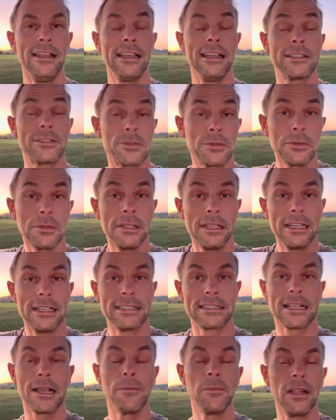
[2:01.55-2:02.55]
It truly
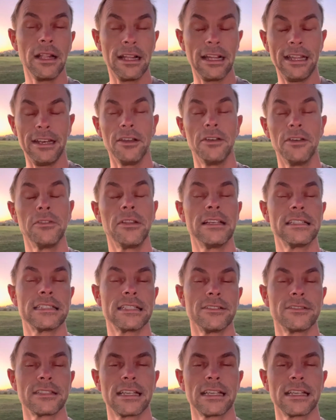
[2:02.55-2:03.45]
is. I mean, I know that sounds